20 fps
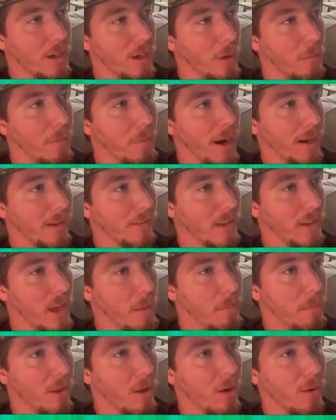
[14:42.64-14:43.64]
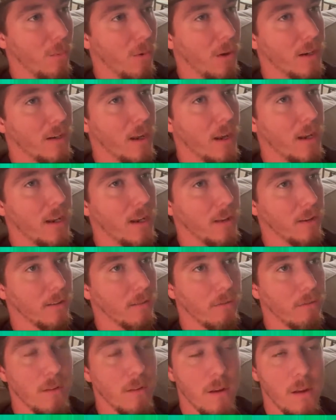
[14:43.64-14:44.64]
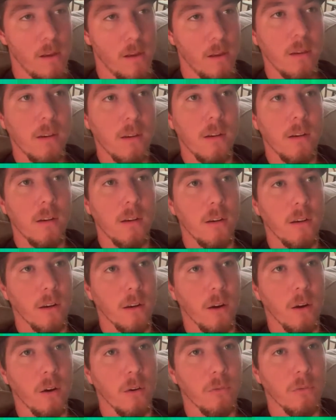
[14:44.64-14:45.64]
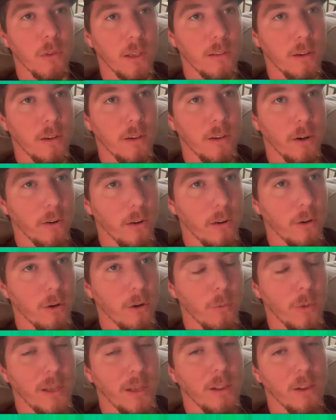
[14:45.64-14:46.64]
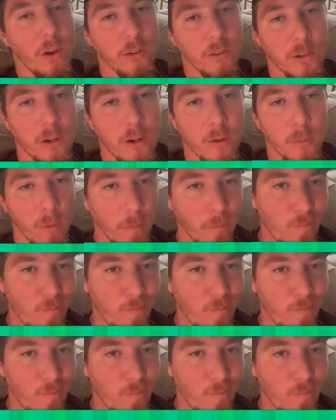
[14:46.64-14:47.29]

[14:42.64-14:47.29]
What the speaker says: pack Sapelo one day, and hopefully turn it into a week-long tournament.